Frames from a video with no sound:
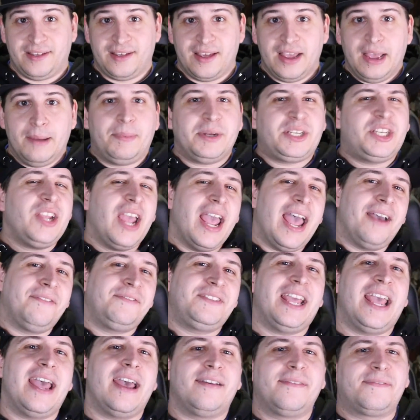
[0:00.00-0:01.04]
but you have
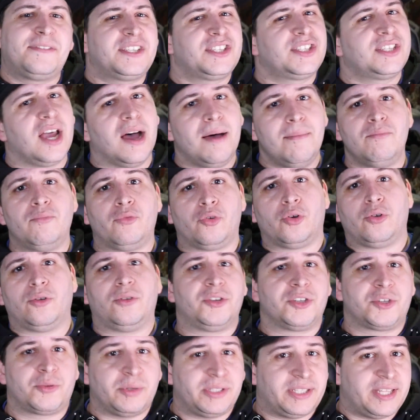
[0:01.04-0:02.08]
to have some
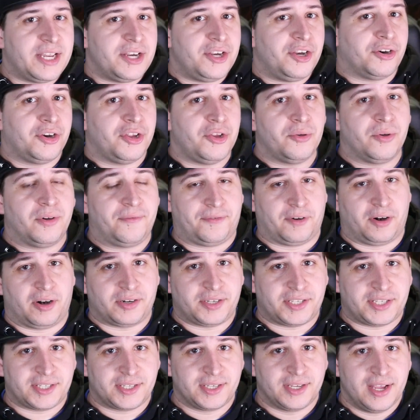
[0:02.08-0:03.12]
rules within your
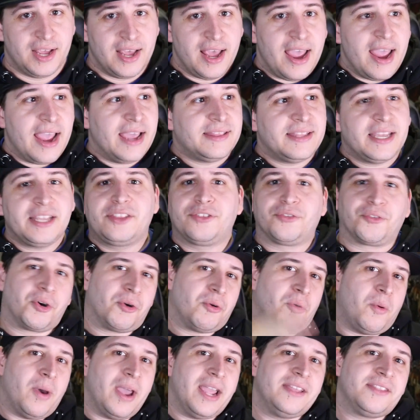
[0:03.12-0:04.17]
universe. And they
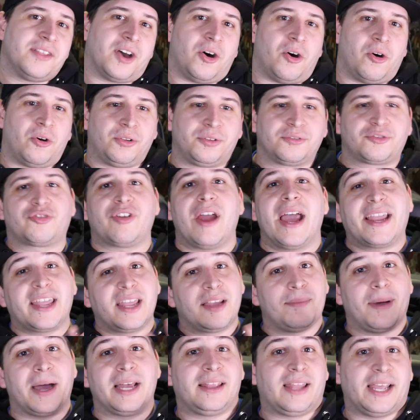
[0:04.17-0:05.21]
threw away the whole
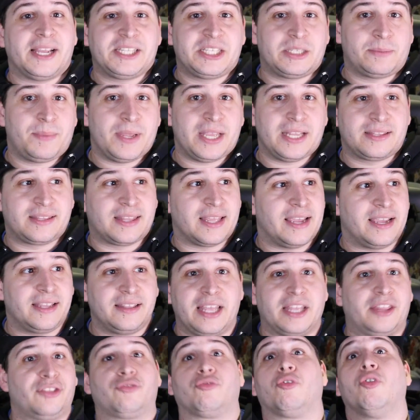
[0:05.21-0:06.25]
tracking by light speed thing.
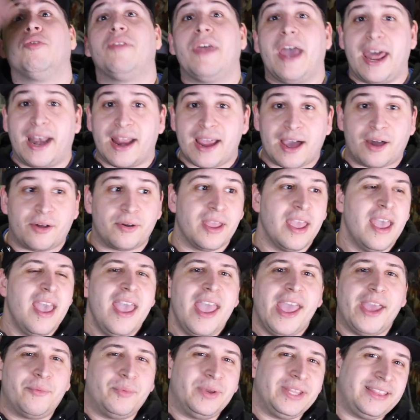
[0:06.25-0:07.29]
They threw that out.
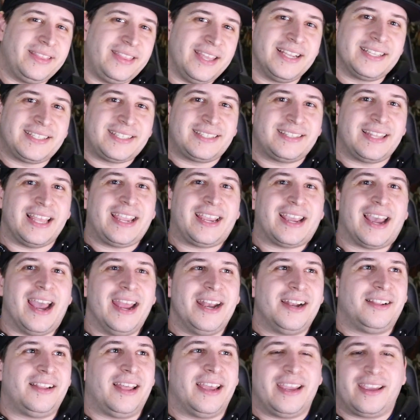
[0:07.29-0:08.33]
And with this, they kind
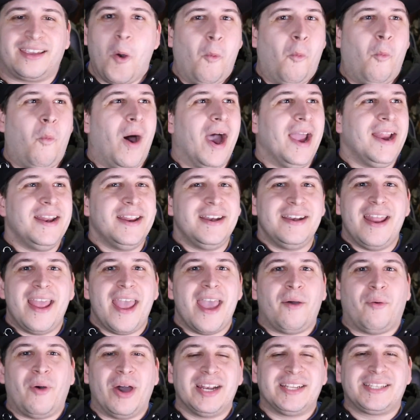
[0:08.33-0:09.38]
of like, why
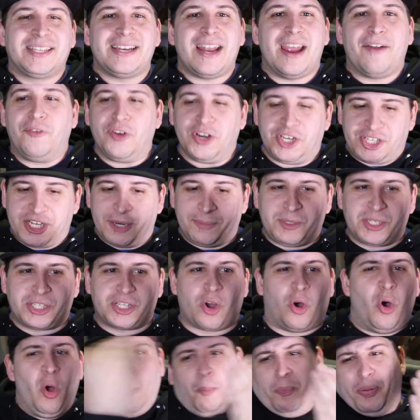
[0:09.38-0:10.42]
doesn't every ship just
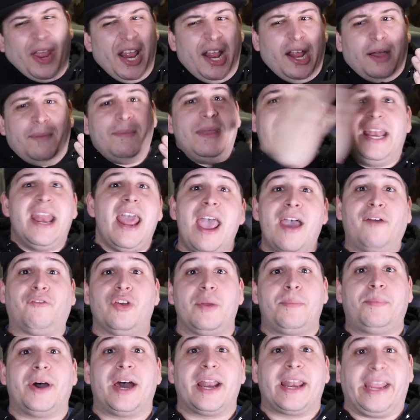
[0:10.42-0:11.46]
go BAM into
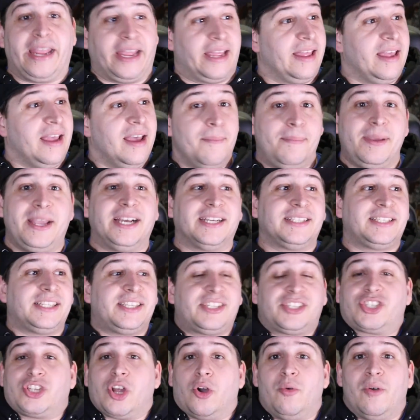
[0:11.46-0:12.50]
everybody? Because it's
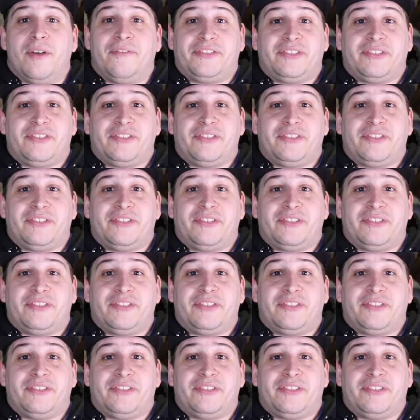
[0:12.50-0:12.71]
so